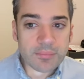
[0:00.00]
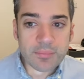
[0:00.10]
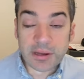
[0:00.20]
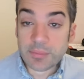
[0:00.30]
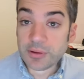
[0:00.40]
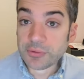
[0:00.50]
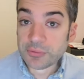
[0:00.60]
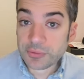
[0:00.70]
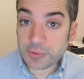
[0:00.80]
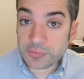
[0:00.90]
mini
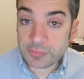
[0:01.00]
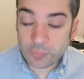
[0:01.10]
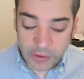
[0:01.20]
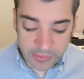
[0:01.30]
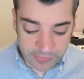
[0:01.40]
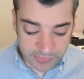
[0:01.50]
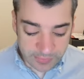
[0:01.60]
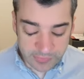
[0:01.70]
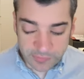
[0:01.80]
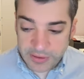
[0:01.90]
puzzles, pseudos, weekly
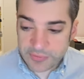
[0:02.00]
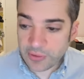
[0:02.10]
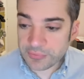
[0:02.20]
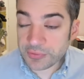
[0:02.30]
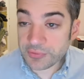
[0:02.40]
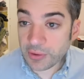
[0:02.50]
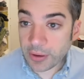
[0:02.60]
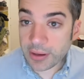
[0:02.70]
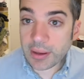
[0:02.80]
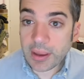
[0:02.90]
speed solves, and
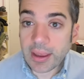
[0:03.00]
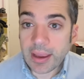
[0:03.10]
so on.